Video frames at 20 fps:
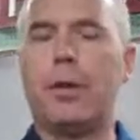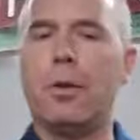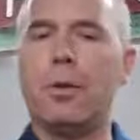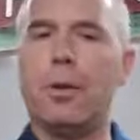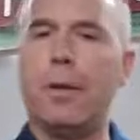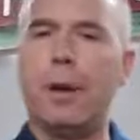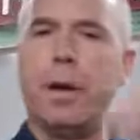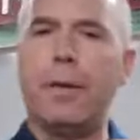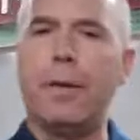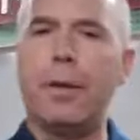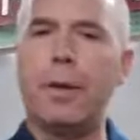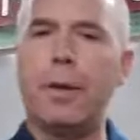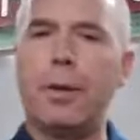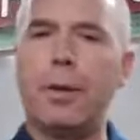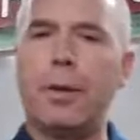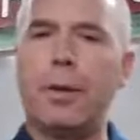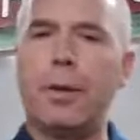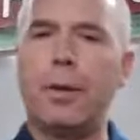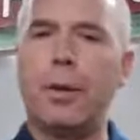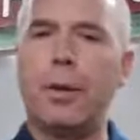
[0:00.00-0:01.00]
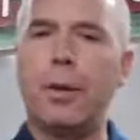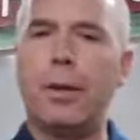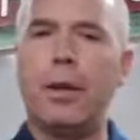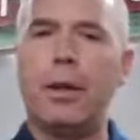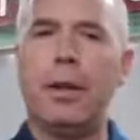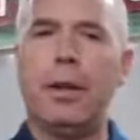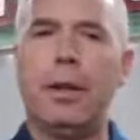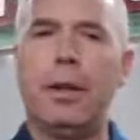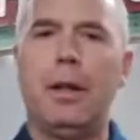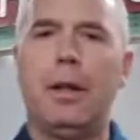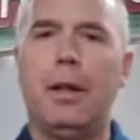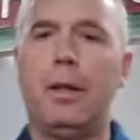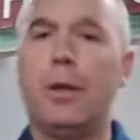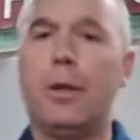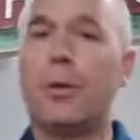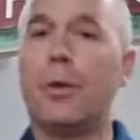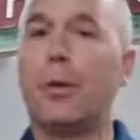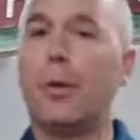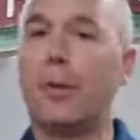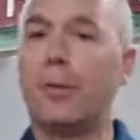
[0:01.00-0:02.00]
It can go around the
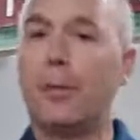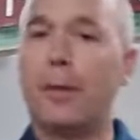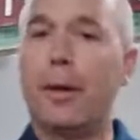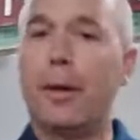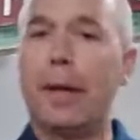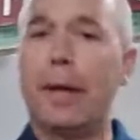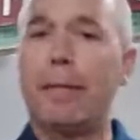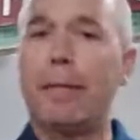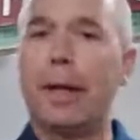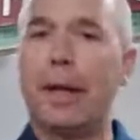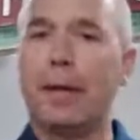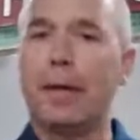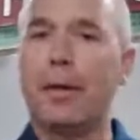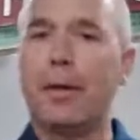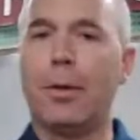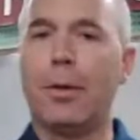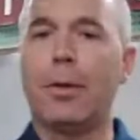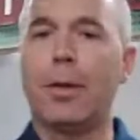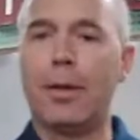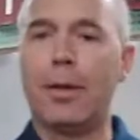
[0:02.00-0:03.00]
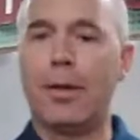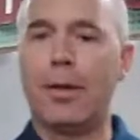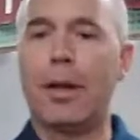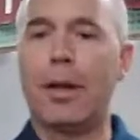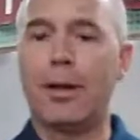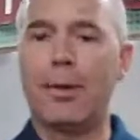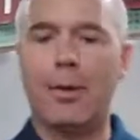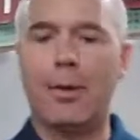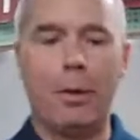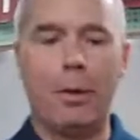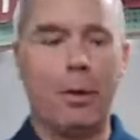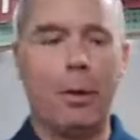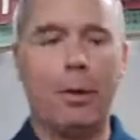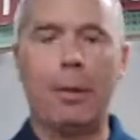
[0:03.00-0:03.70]
door frame, not the door itself.